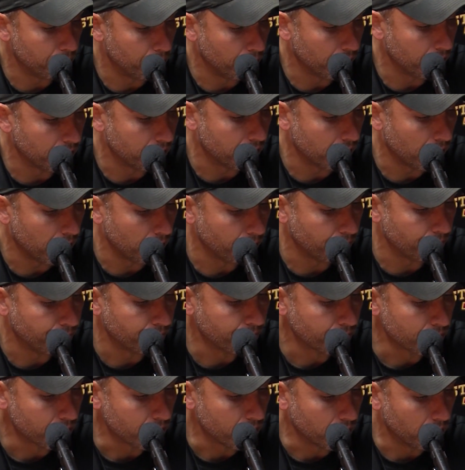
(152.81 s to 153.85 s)
But,
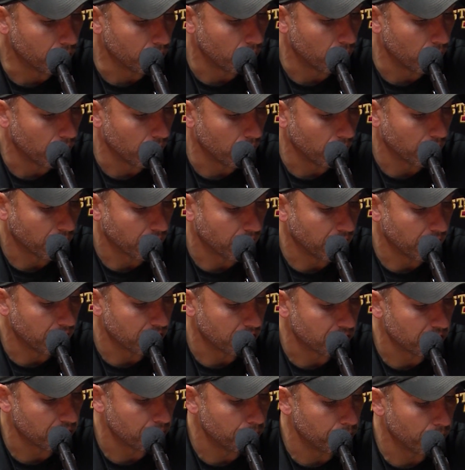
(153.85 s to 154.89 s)
you know, again,
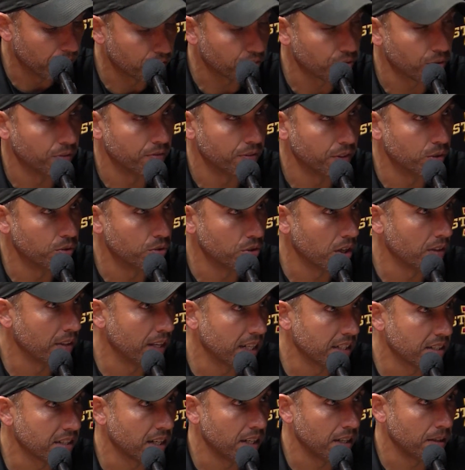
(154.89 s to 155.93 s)
some mixed reviews on
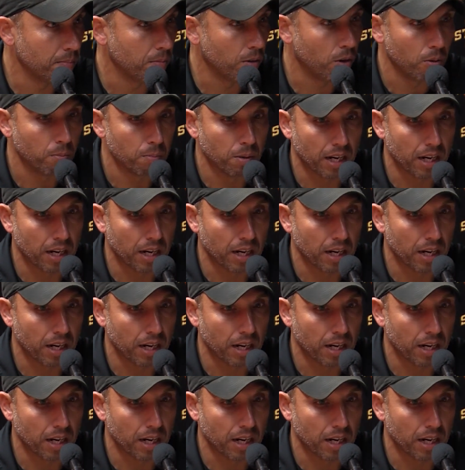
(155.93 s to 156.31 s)
that side of the ball.